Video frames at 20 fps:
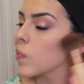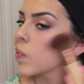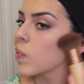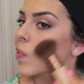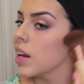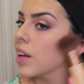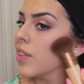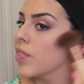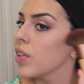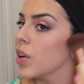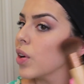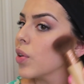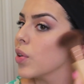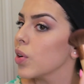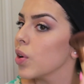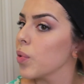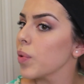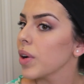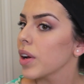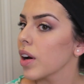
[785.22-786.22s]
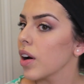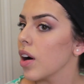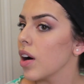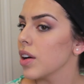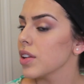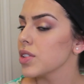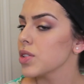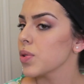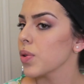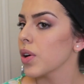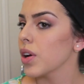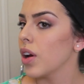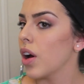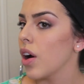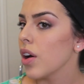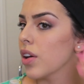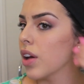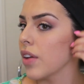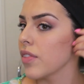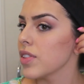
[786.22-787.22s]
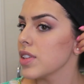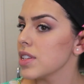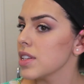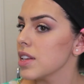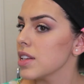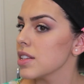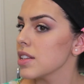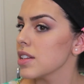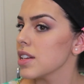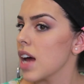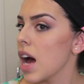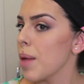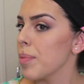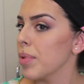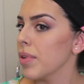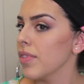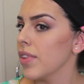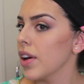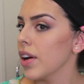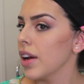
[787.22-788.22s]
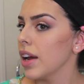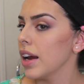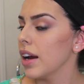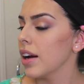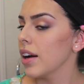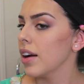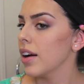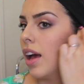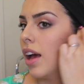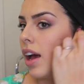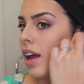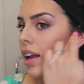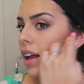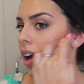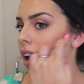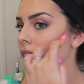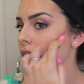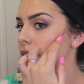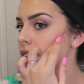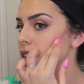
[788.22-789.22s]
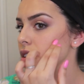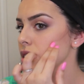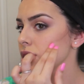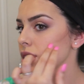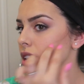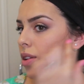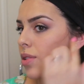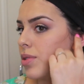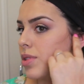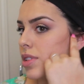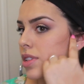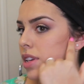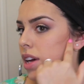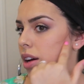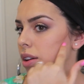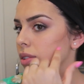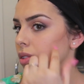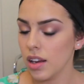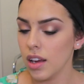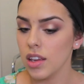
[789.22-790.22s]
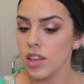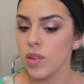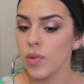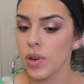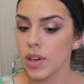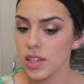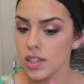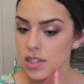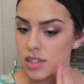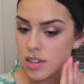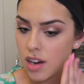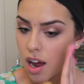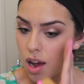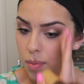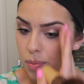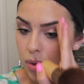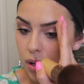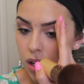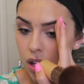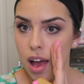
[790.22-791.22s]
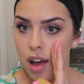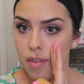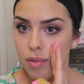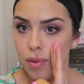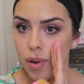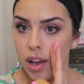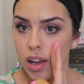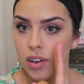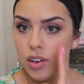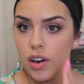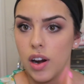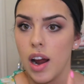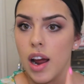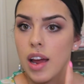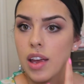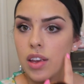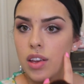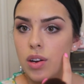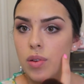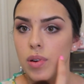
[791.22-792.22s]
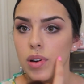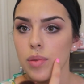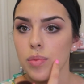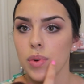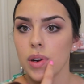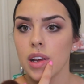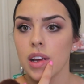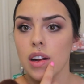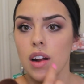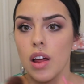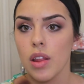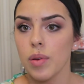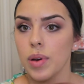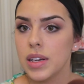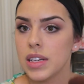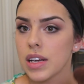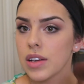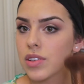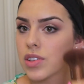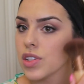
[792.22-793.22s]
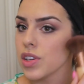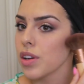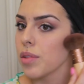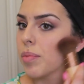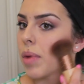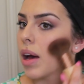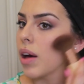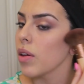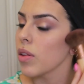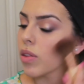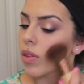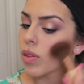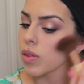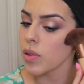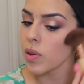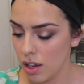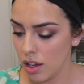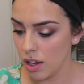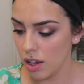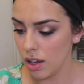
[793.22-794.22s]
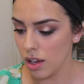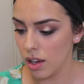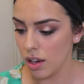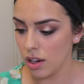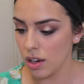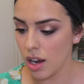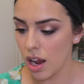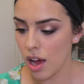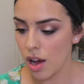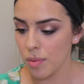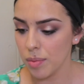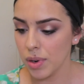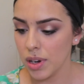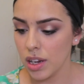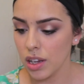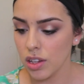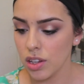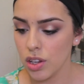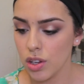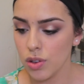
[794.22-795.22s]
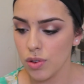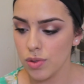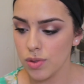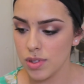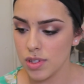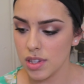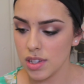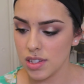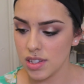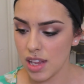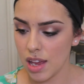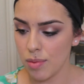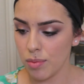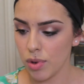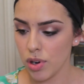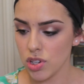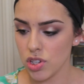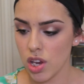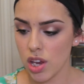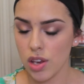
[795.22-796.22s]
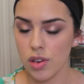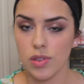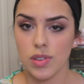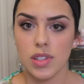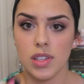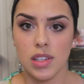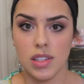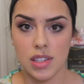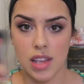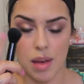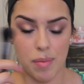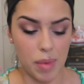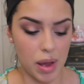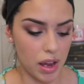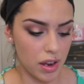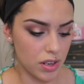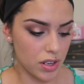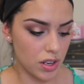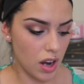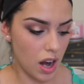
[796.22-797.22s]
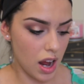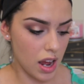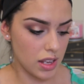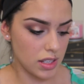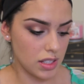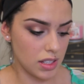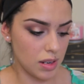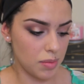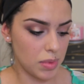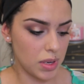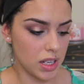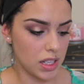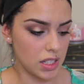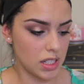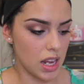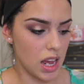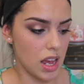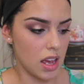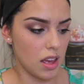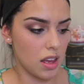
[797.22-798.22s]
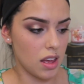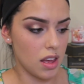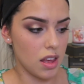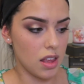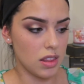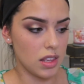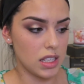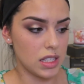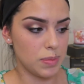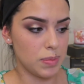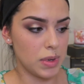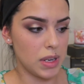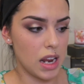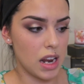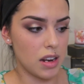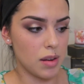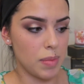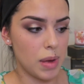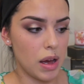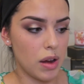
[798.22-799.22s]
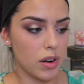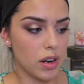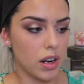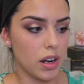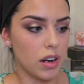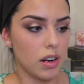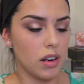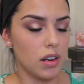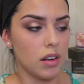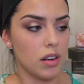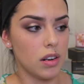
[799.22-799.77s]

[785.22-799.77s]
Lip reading: And if you don't know where to contour, all you have to see is the top of your ear, and it kind of just goes down. And you want to stop halfway in your eye. You don't want to bring it all the way down to your mouth. Now I'm going to use the same brush I used to set my under eyes, and I'm going to take this banana powder